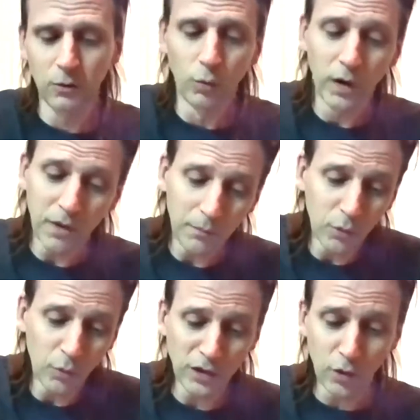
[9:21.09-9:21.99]
Remember
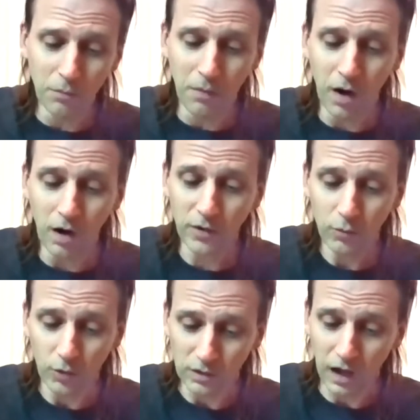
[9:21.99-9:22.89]
when you and Margaret
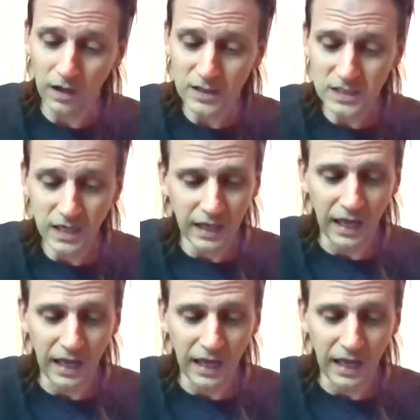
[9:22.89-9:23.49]
were lost,